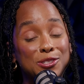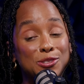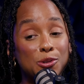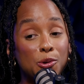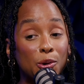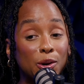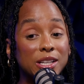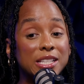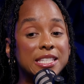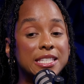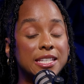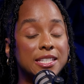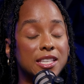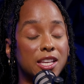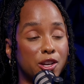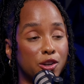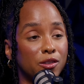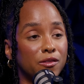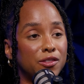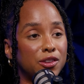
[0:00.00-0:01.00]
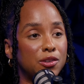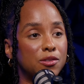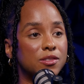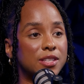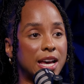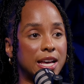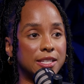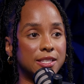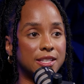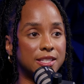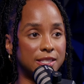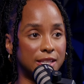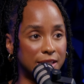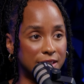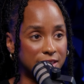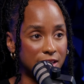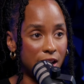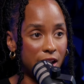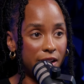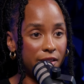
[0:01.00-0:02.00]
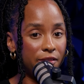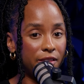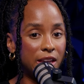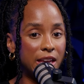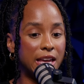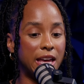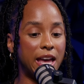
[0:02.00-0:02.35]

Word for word: towards these interviews as a sense of